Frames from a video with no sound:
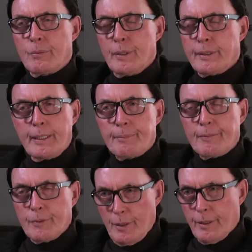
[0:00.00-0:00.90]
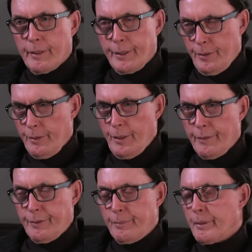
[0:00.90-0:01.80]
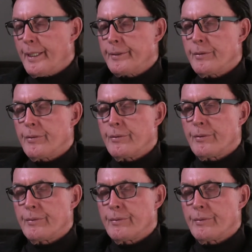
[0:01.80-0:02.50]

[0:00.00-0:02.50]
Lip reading: what type of law your law firm practices.